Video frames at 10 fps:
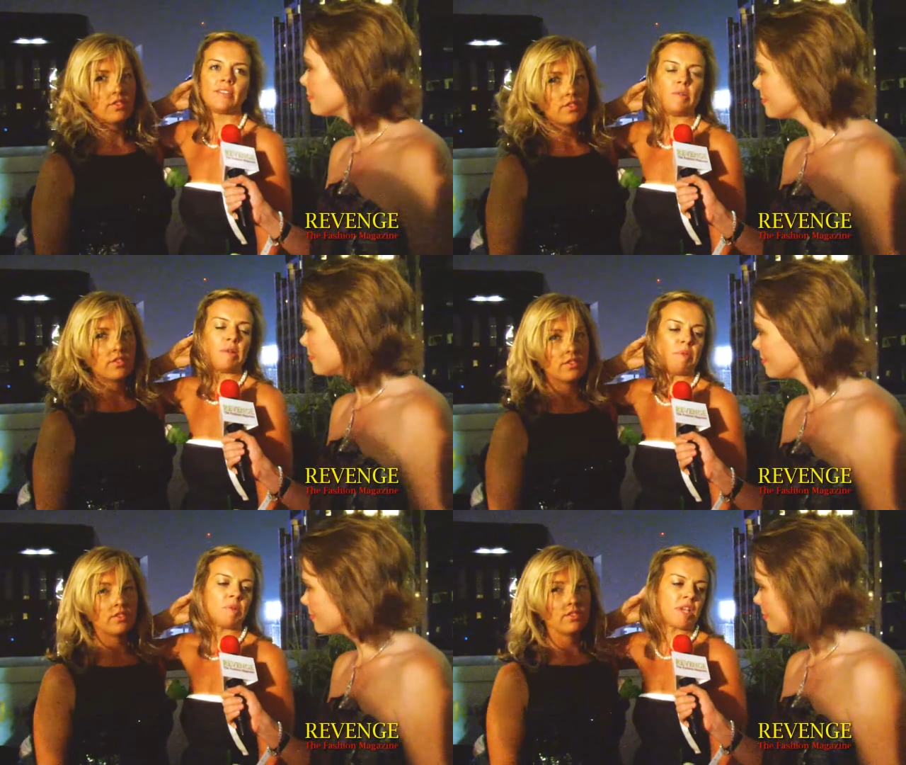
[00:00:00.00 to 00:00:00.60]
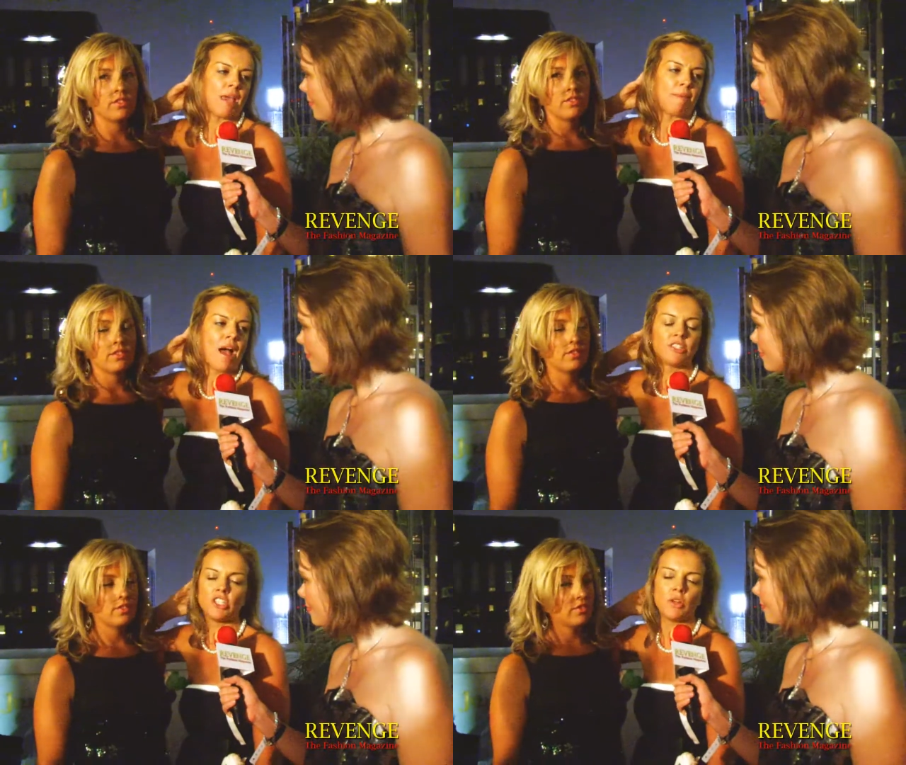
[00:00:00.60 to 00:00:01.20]
Speaker 1: so many people came out to
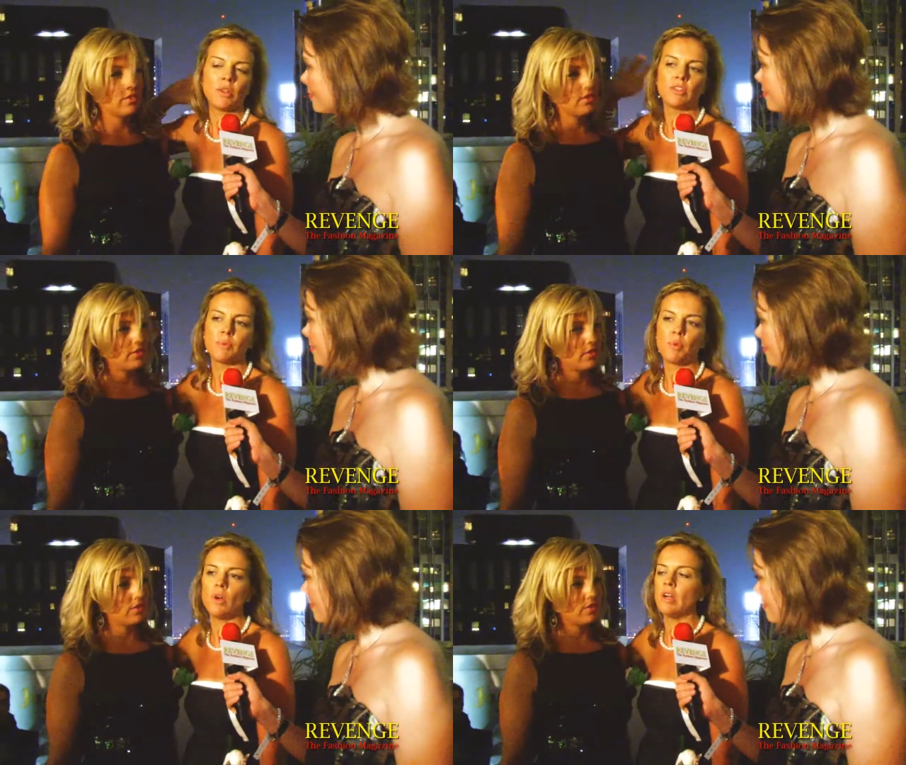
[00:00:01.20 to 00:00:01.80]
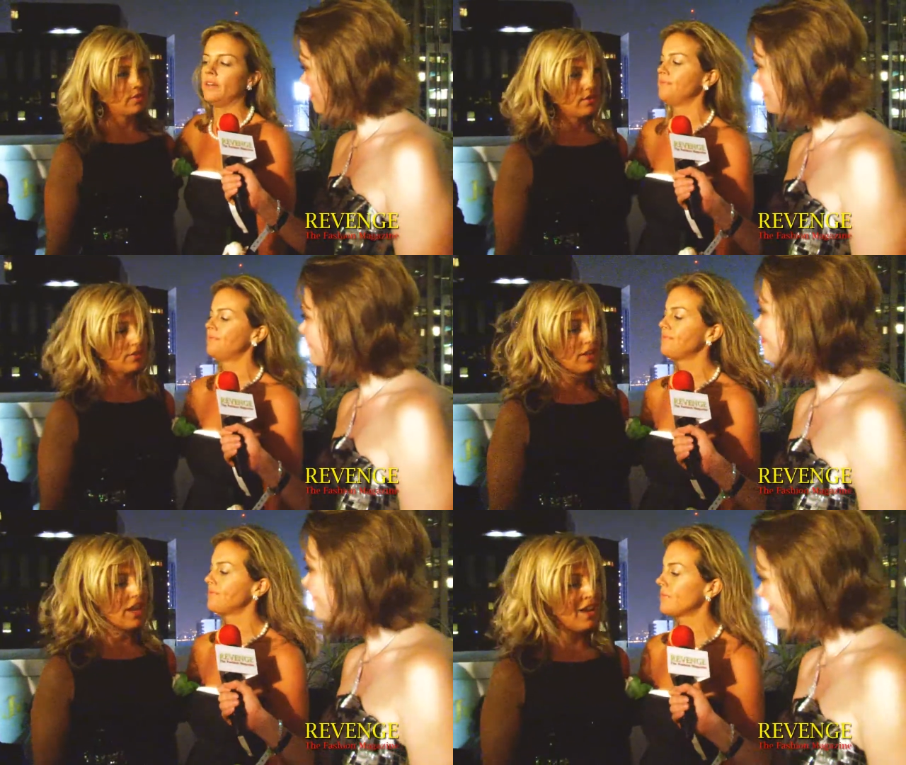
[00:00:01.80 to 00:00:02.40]
show their support.
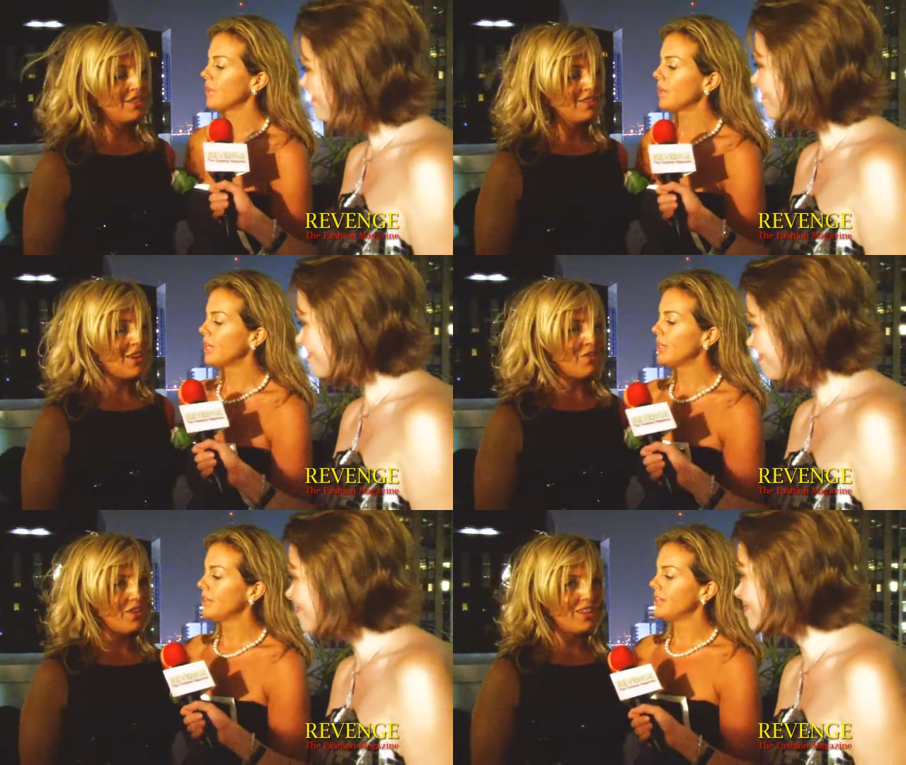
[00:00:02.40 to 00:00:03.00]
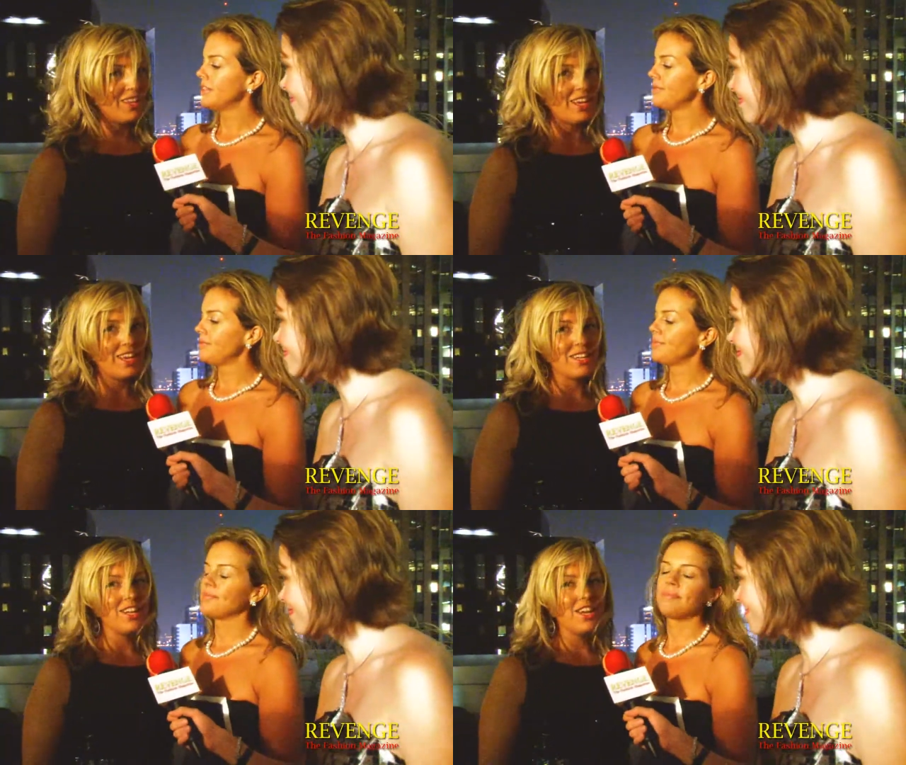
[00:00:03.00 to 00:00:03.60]
Yeah,
Speaker 2: definitely.
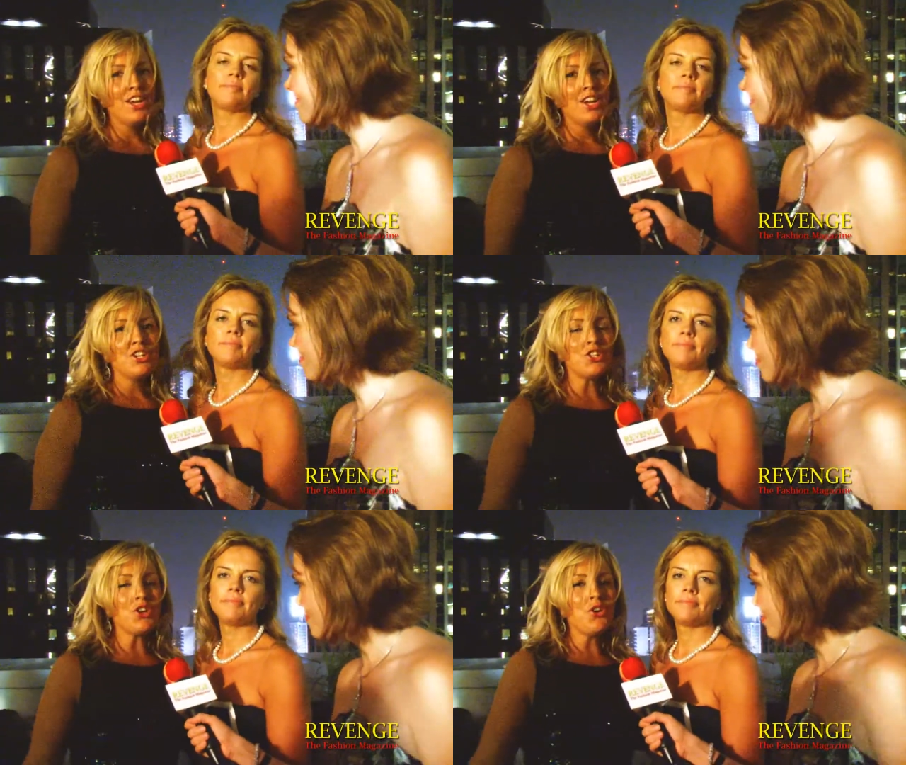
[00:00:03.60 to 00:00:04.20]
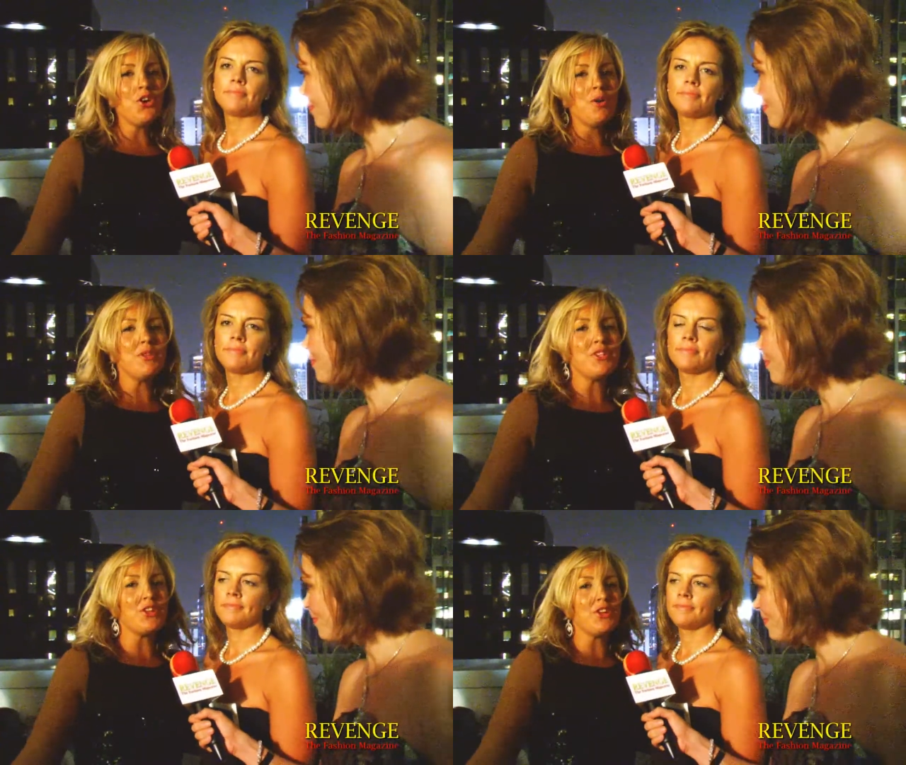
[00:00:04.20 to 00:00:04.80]
And Show Hope is
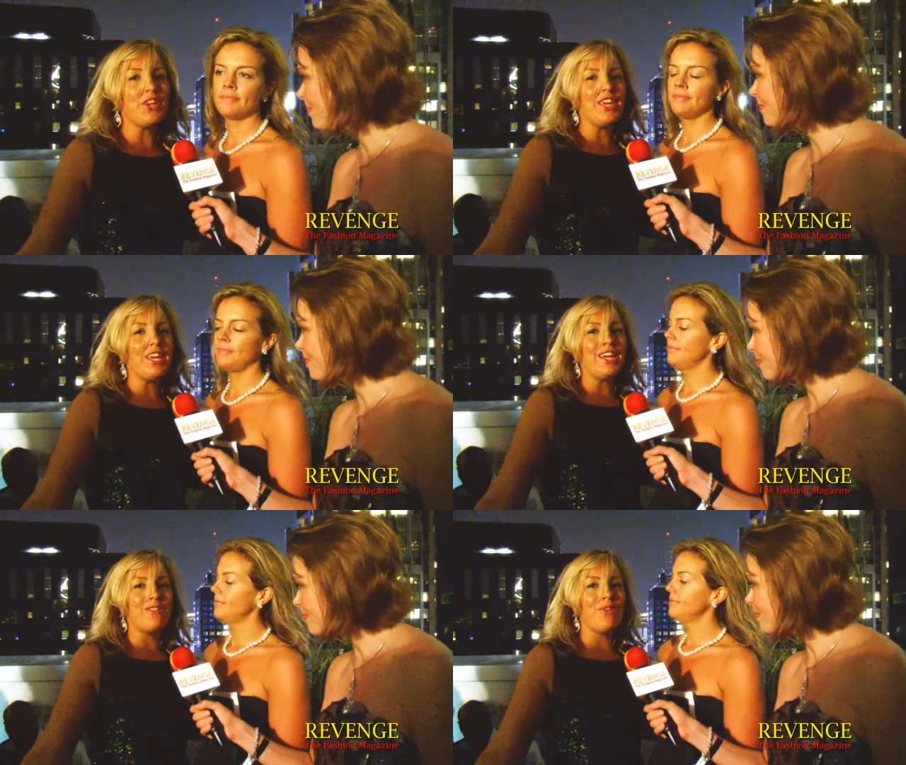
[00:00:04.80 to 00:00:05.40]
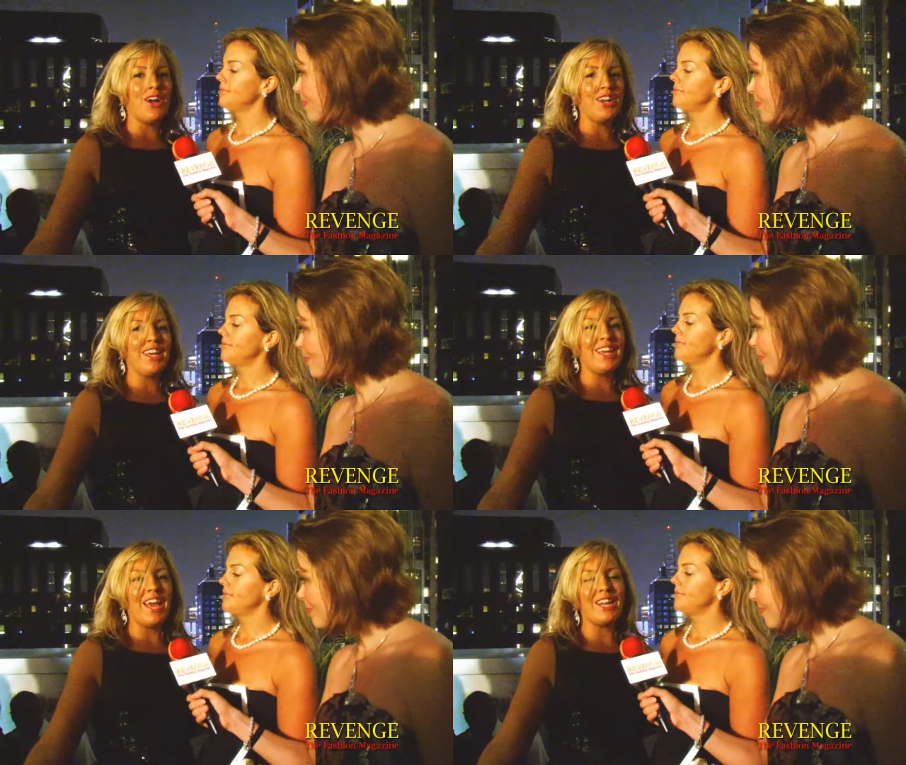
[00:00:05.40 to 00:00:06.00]
looking and wanting
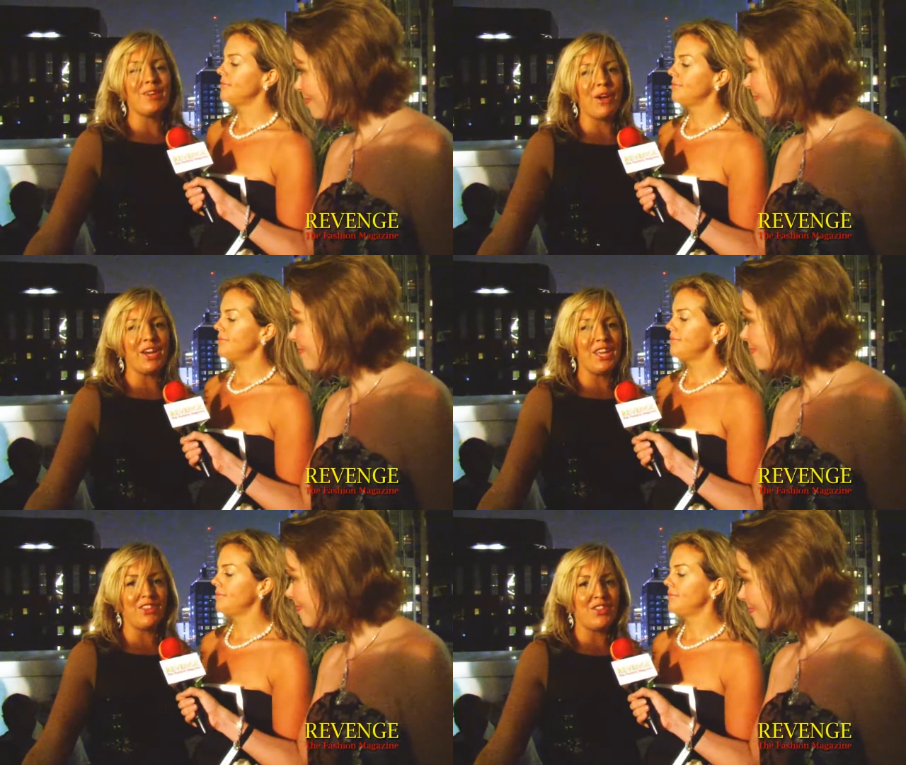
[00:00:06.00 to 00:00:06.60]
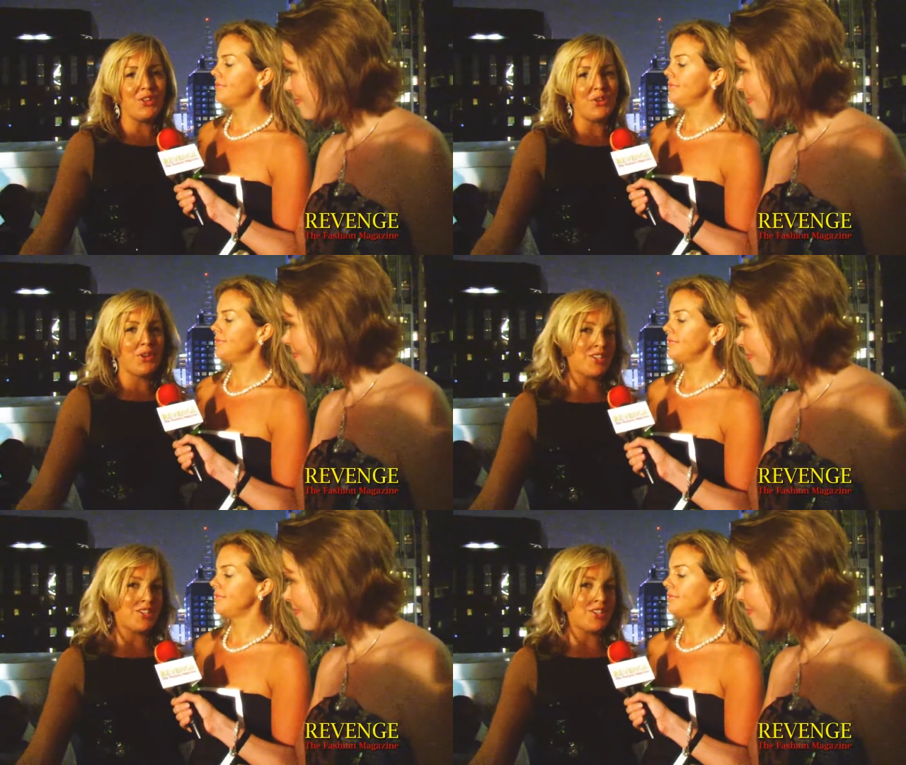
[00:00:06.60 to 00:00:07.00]
anybody in the New York